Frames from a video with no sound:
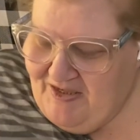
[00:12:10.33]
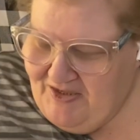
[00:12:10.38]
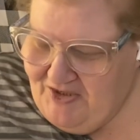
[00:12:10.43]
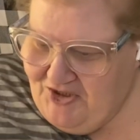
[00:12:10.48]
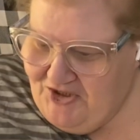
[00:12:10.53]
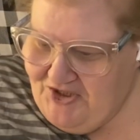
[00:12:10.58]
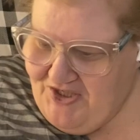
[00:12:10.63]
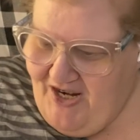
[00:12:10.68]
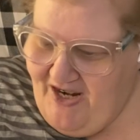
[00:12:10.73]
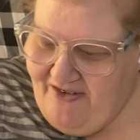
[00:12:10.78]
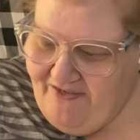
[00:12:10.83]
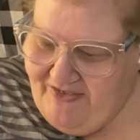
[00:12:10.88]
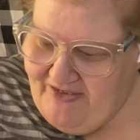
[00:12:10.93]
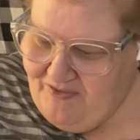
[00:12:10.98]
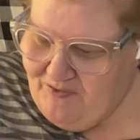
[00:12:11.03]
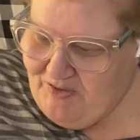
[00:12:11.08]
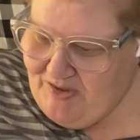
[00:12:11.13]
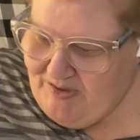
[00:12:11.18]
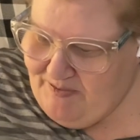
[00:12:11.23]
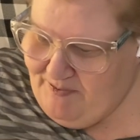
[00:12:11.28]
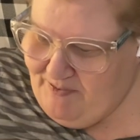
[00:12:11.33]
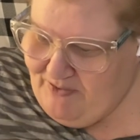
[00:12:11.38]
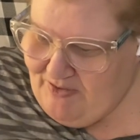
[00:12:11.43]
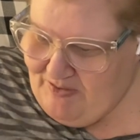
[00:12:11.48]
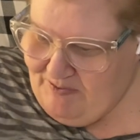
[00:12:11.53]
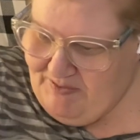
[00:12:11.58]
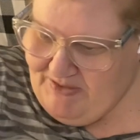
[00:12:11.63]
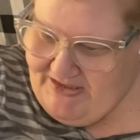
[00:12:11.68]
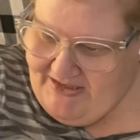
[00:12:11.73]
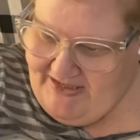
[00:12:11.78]
Sharon was supposed
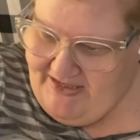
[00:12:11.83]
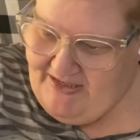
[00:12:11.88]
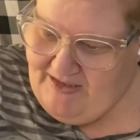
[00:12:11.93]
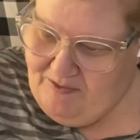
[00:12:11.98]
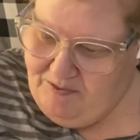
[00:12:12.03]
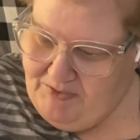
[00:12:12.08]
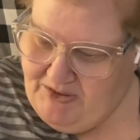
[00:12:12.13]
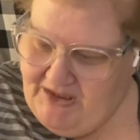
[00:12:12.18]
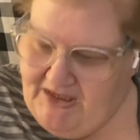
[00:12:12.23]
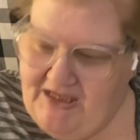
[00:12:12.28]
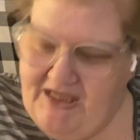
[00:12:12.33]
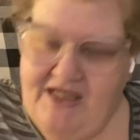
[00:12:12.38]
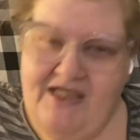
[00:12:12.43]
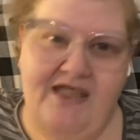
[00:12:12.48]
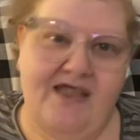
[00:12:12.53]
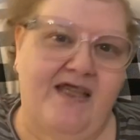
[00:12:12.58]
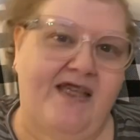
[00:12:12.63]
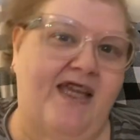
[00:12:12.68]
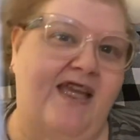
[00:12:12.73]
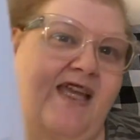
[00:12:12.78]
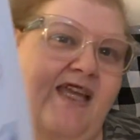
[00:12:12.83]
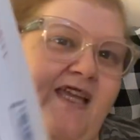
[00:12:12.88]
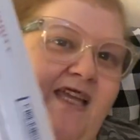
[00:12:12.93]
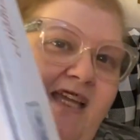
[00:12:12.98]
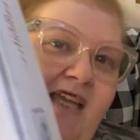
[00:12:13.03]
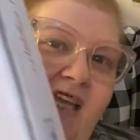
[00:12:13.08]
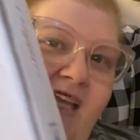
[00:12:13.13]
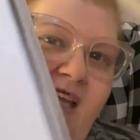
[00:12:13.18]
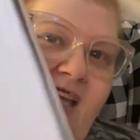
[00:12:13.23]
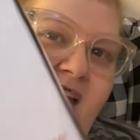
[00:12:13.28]
to be sending me
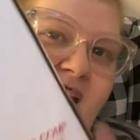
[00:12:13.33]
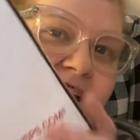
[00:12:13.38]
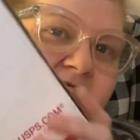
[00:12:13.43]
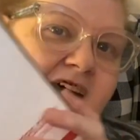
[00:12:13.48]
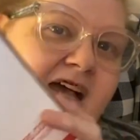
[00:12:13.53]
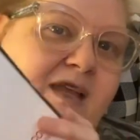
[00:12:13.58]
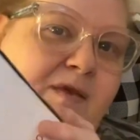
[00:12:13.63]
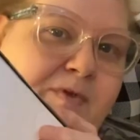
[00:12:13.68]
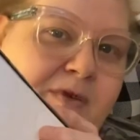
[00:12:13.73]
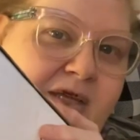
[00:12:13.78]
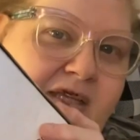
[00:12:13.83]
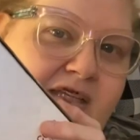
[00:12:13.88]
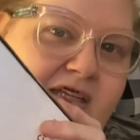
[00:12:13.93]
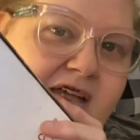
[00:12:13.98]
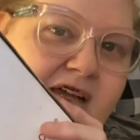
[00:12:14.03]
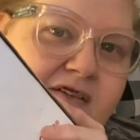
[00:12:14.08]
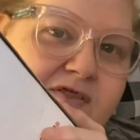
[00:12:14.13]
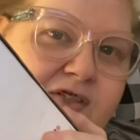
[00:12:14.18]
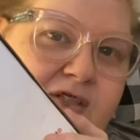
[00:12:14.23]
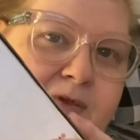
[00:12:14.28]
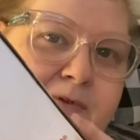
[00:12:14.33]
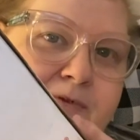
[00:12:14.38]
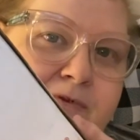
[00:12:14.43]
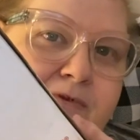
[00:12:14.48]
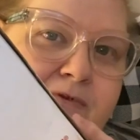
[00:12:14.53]
a iPad cover.